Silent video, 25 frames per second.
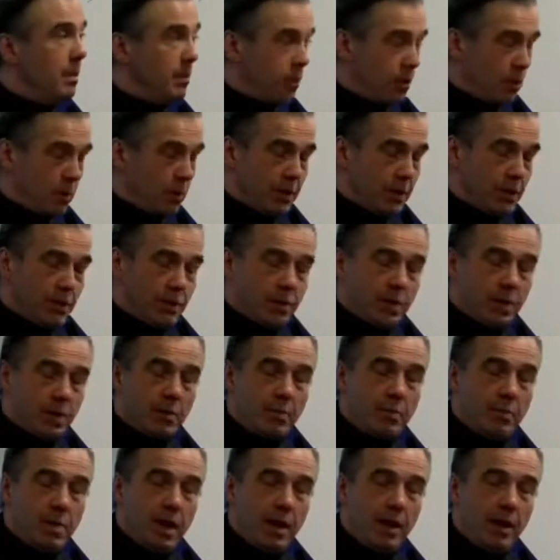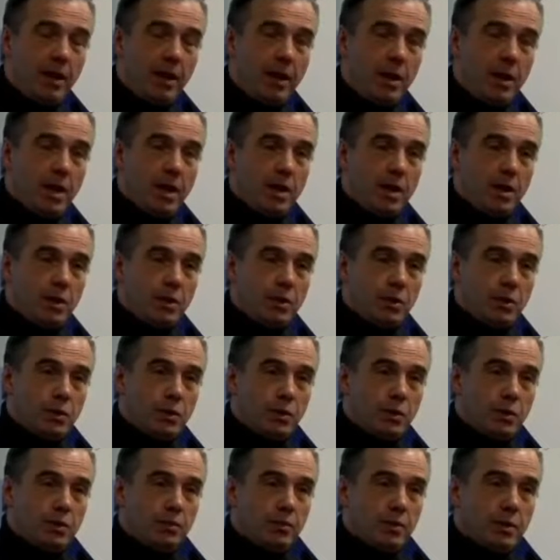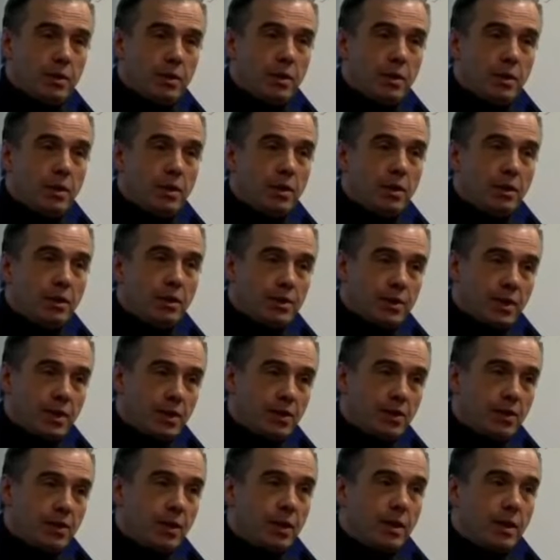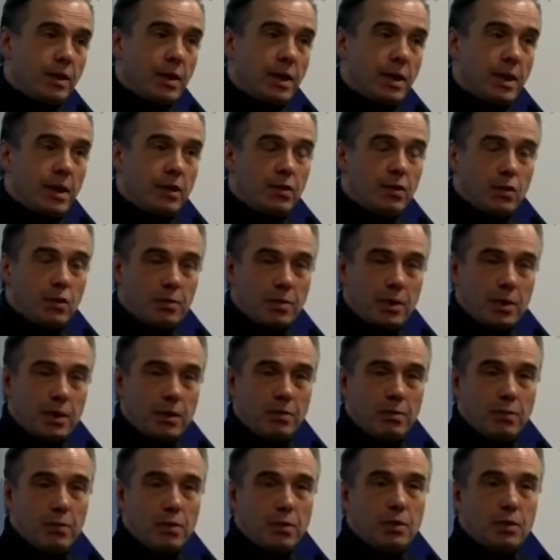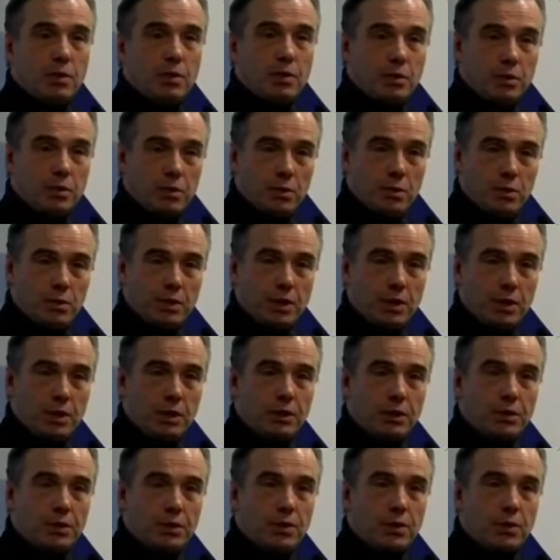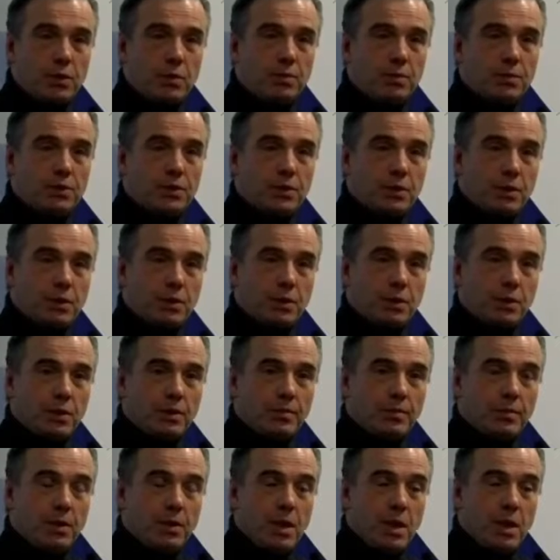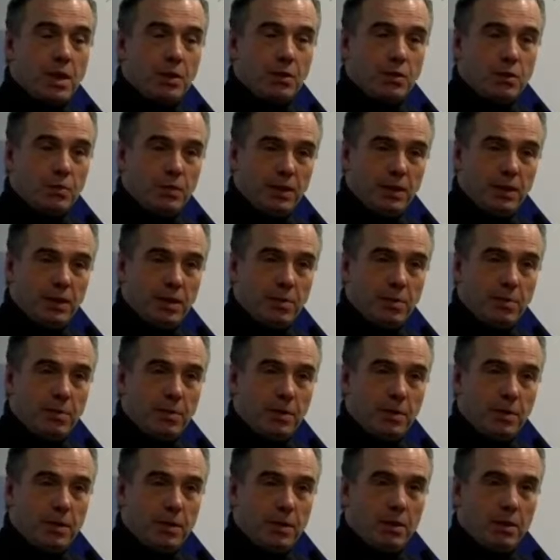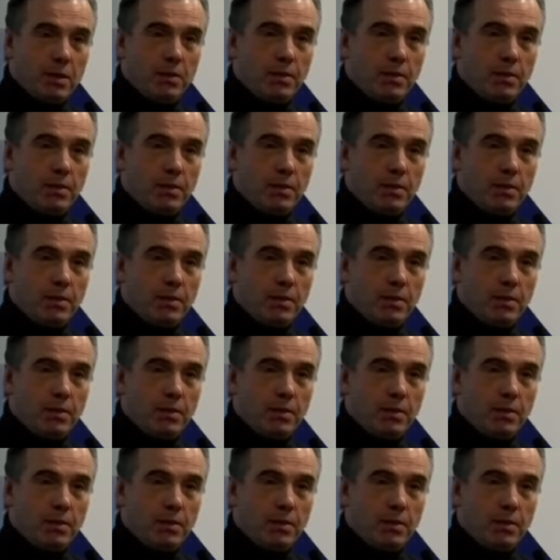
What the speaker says: he promised, in May to Saxony and to Brandenburg, to the Lusatian Serbs, to meet them